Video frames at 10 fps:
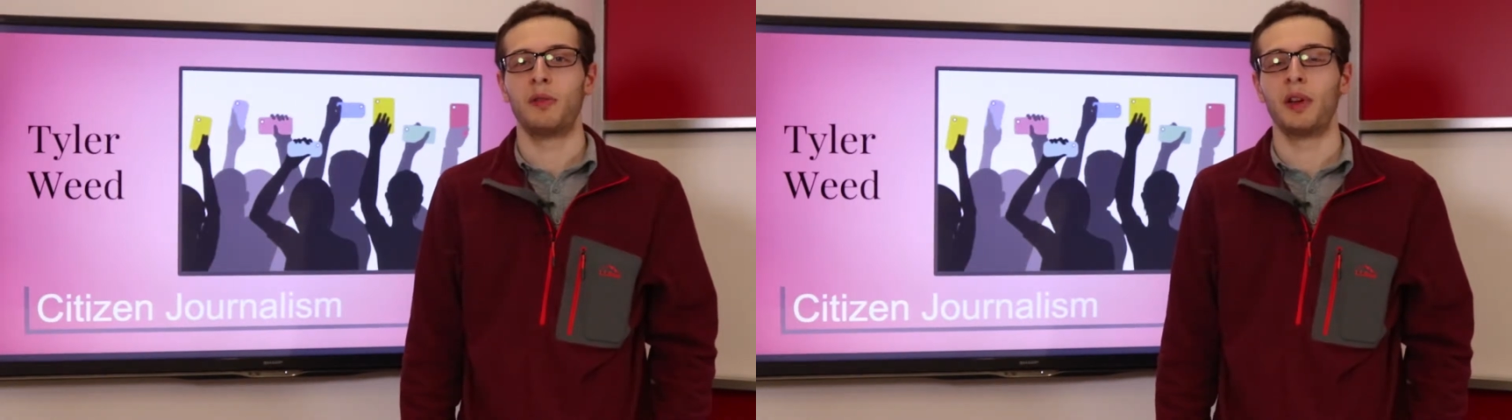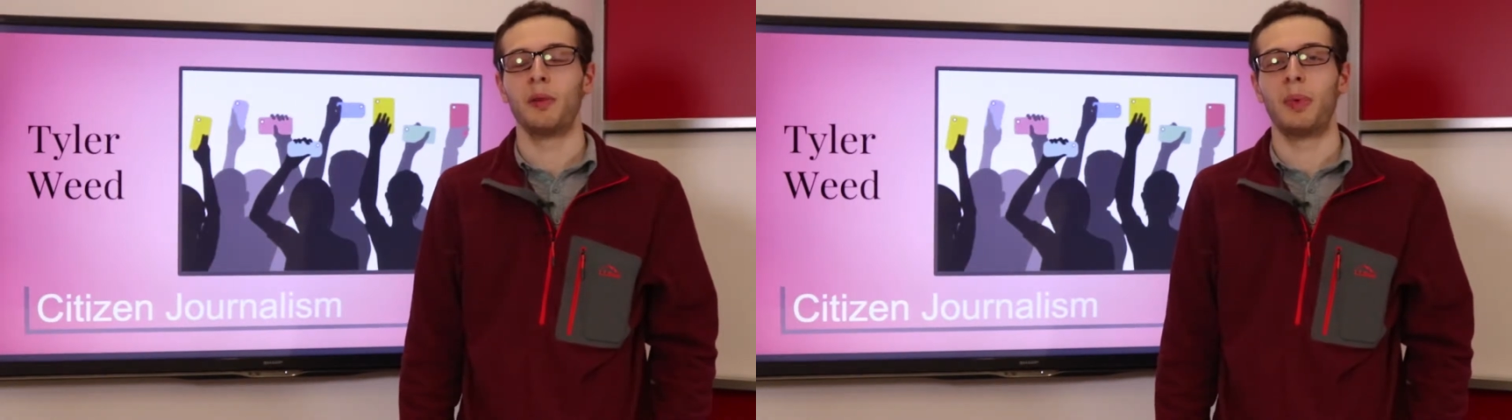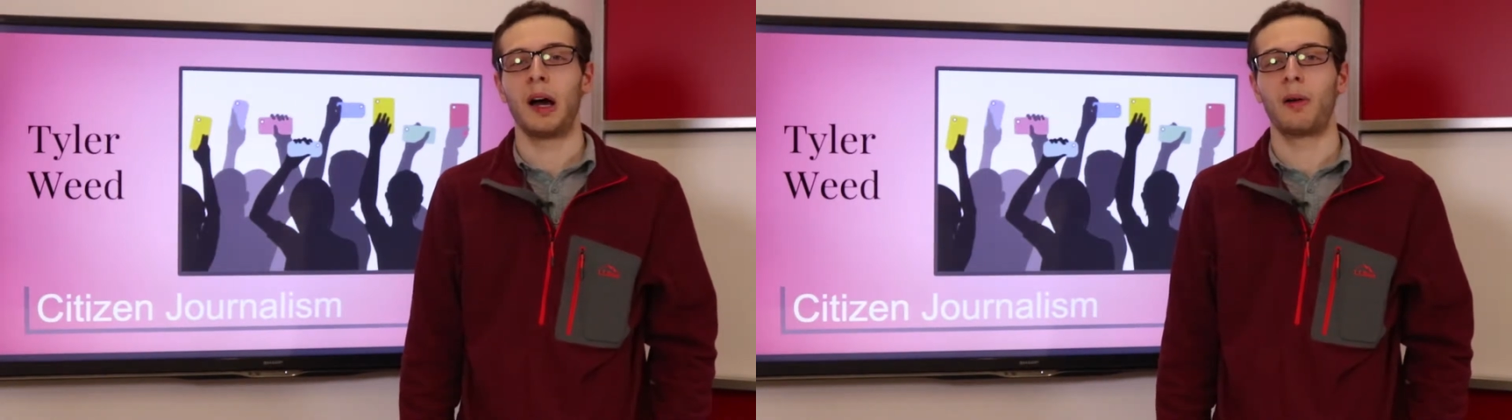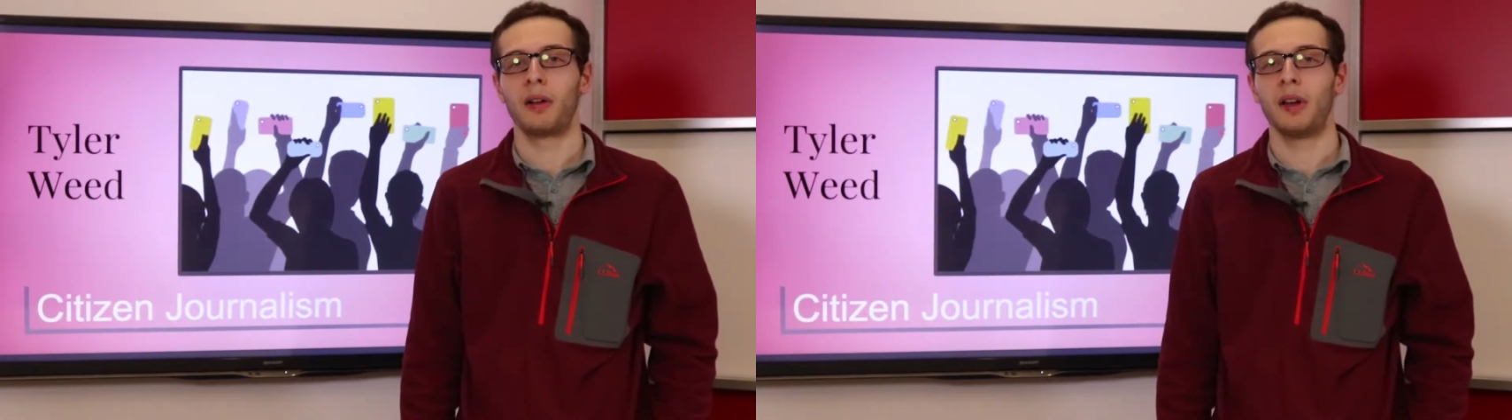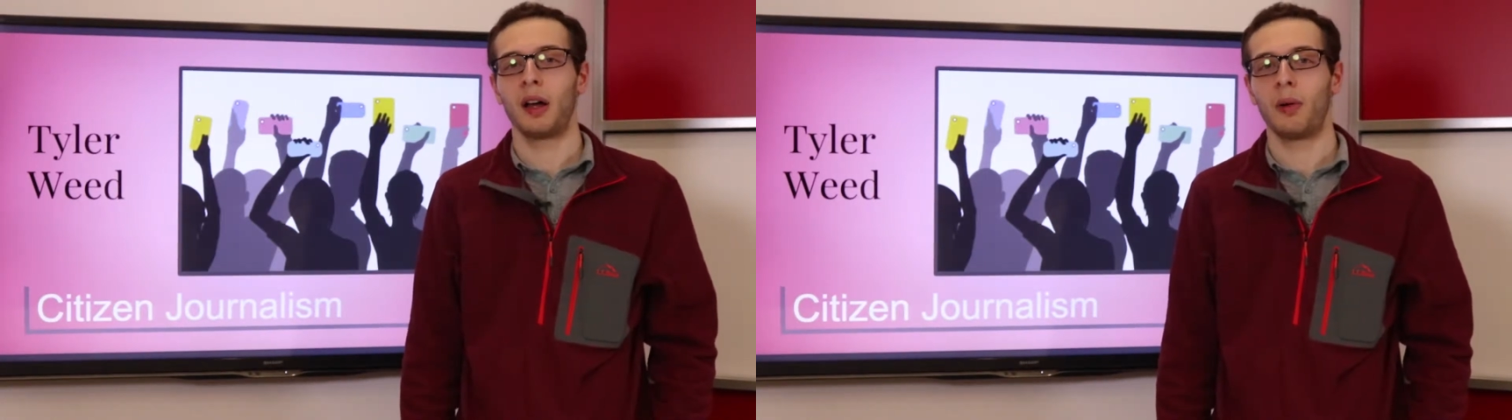feel
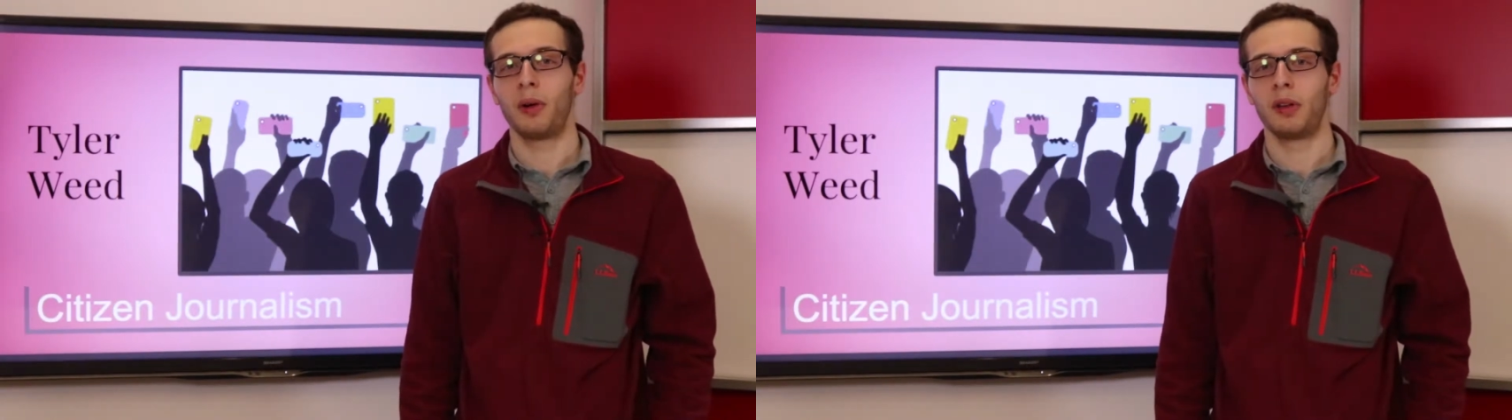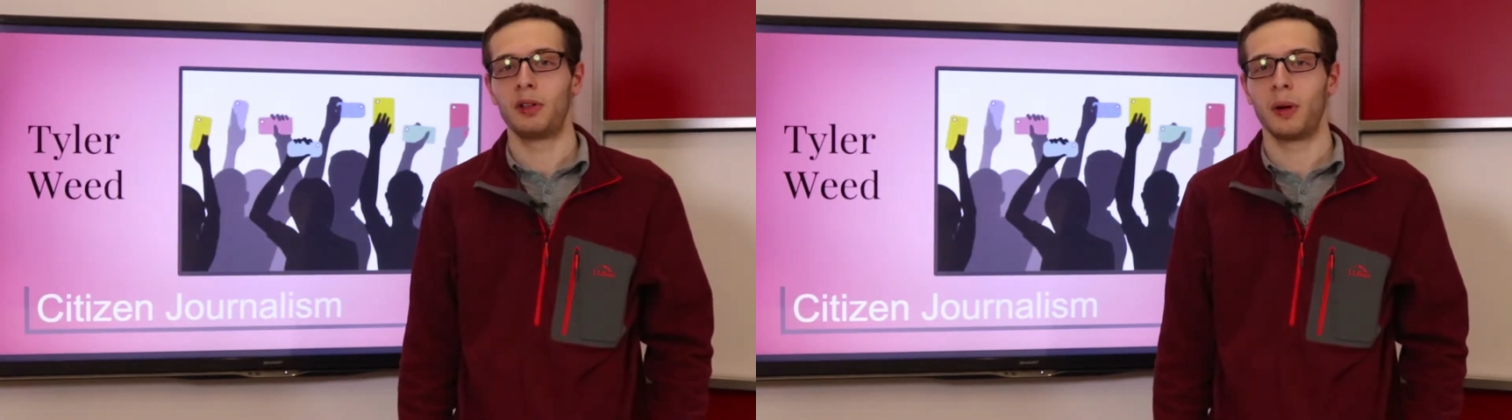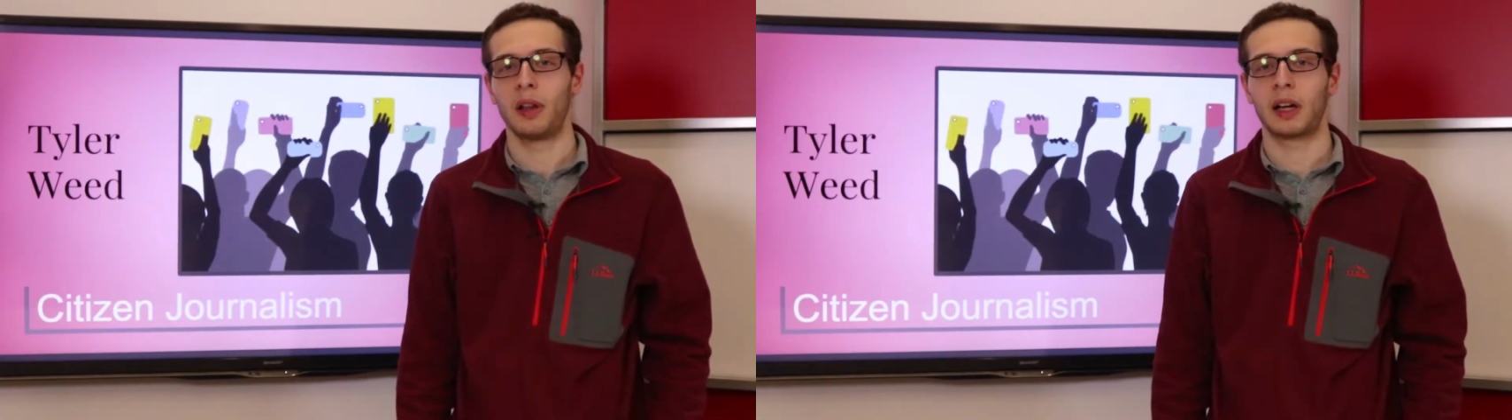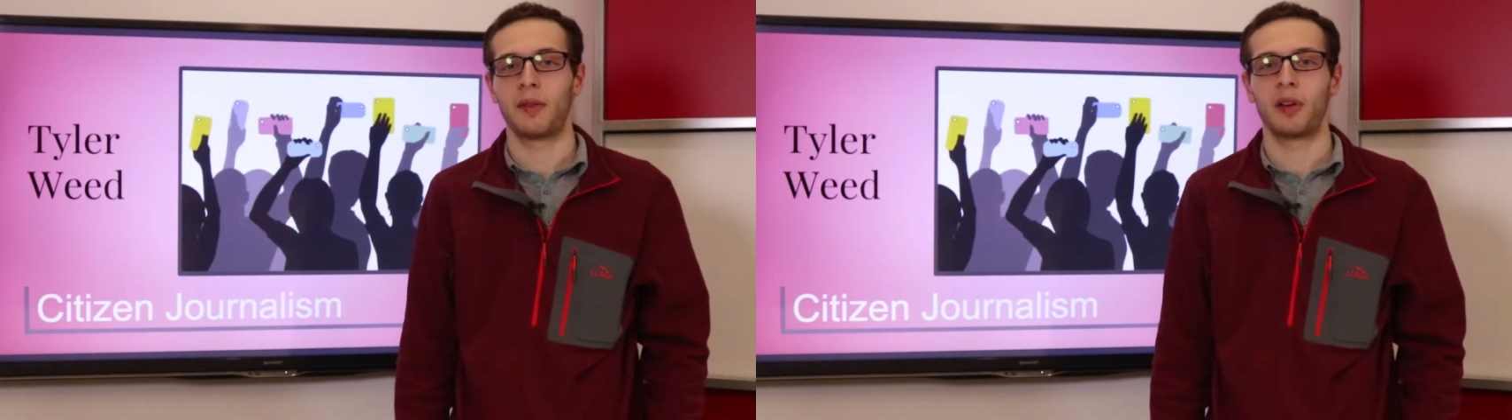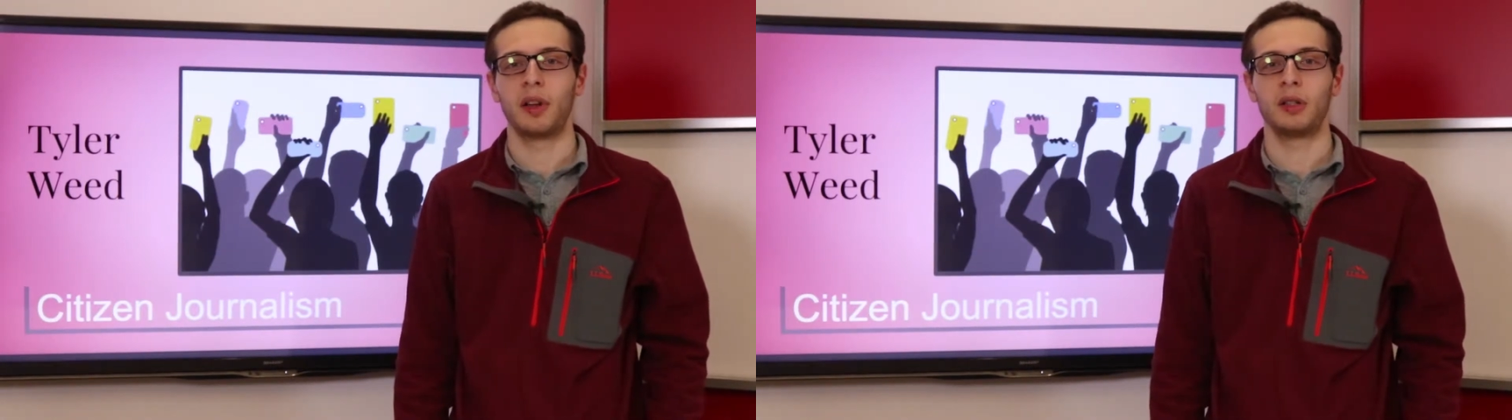empowered not only to join the
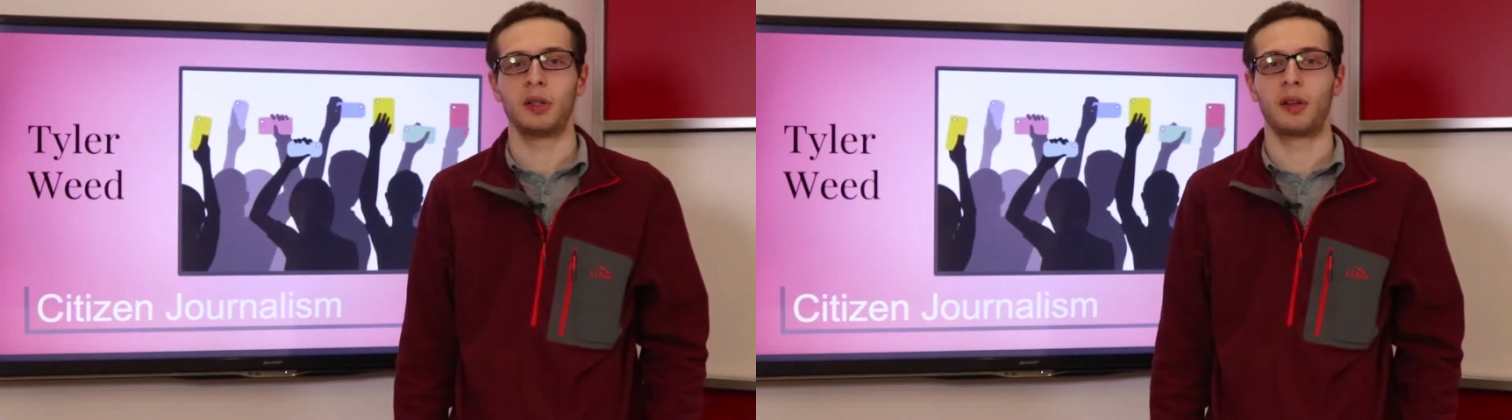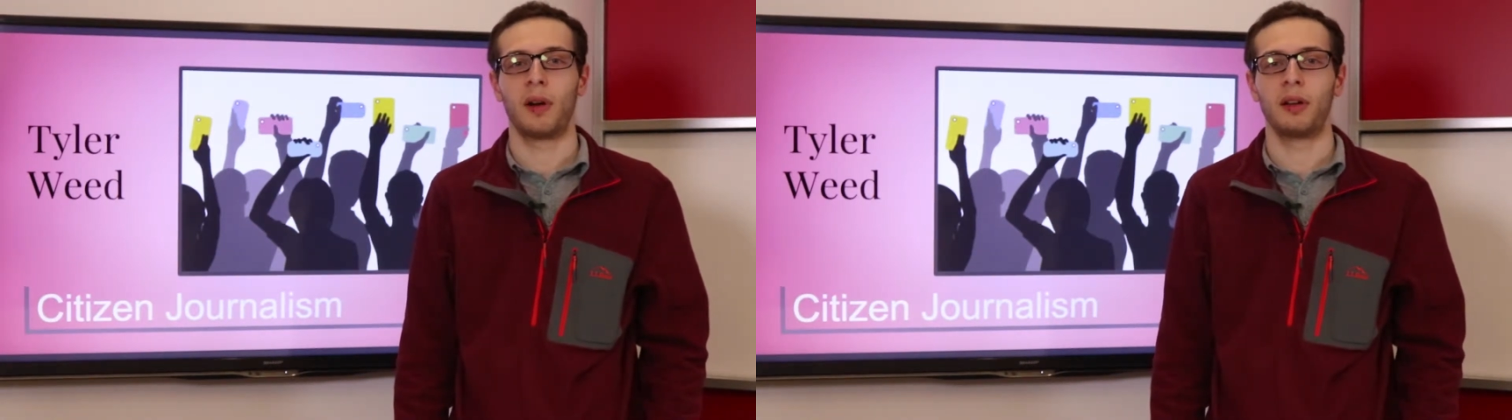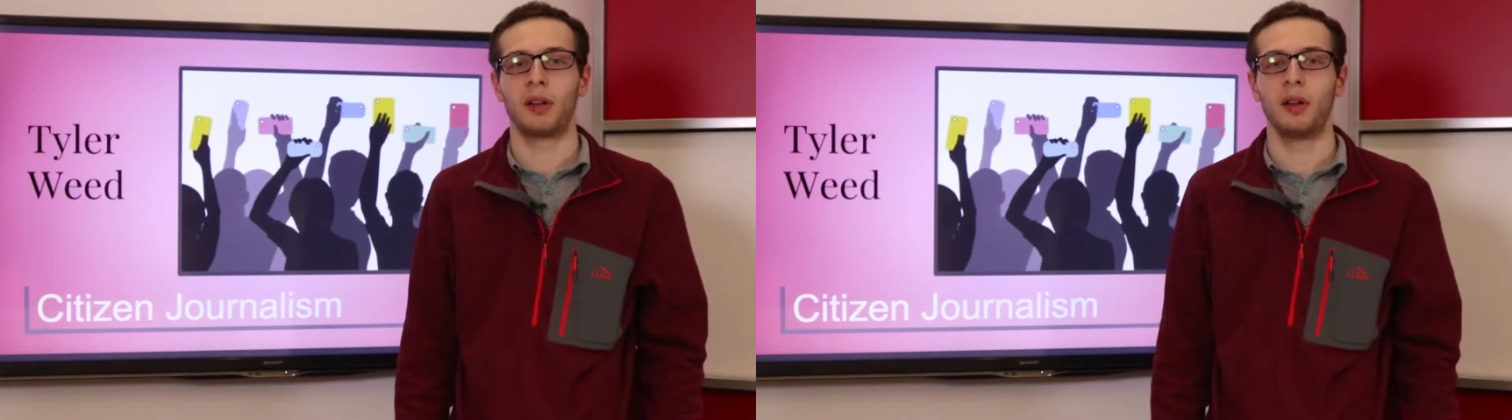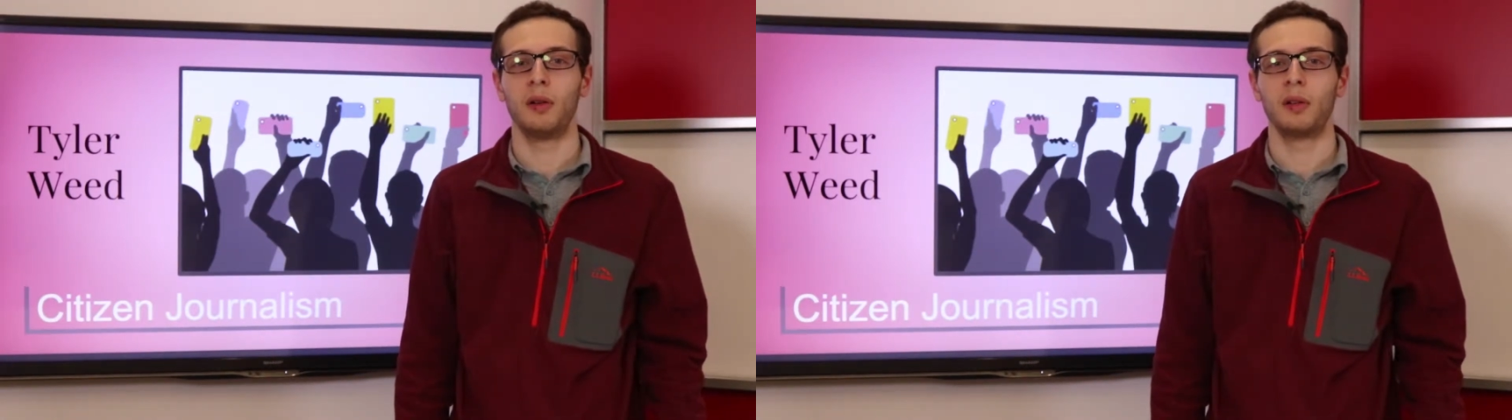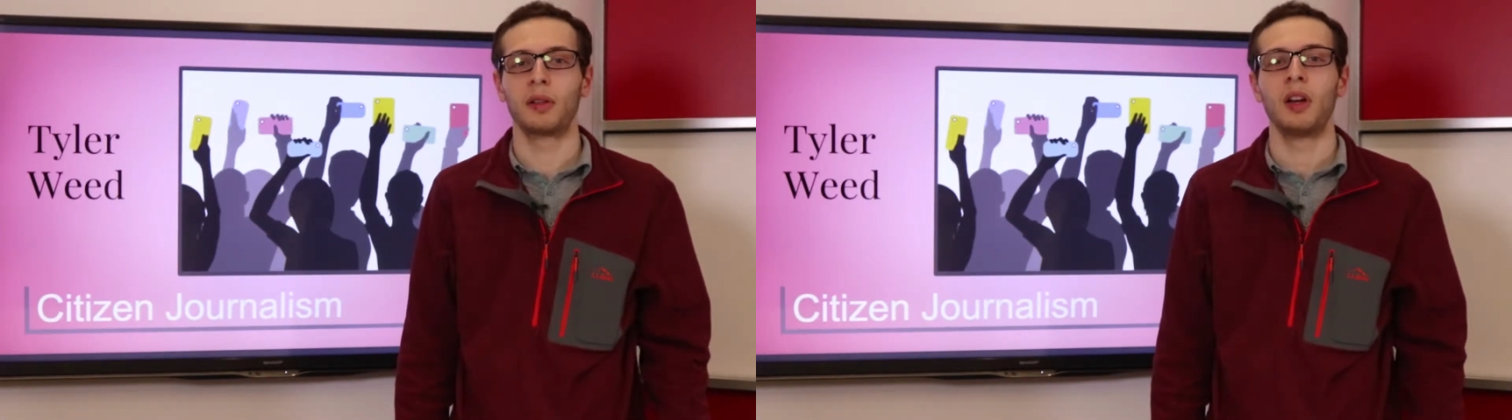conversation surrounding the
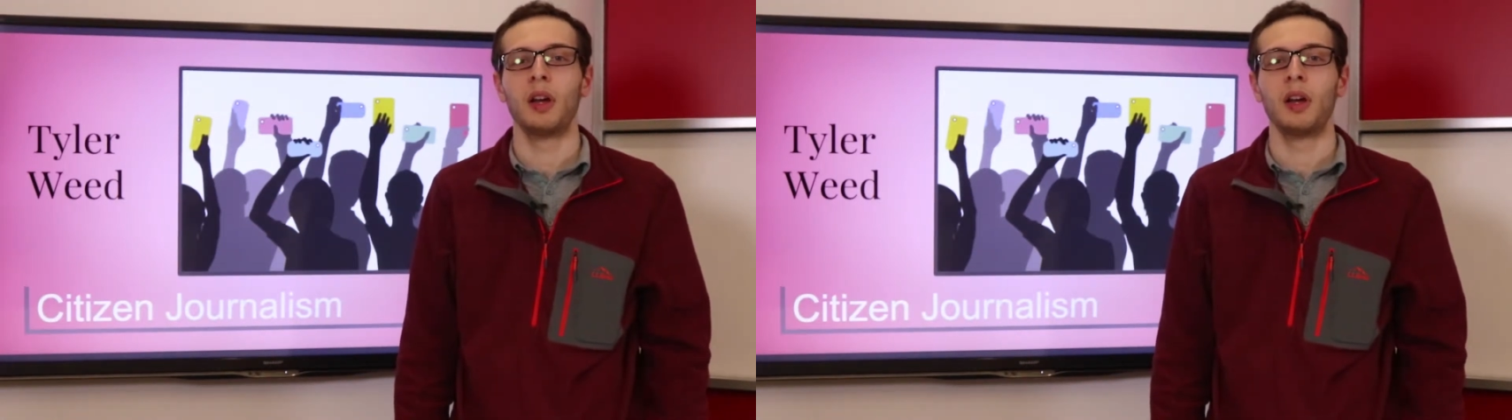news,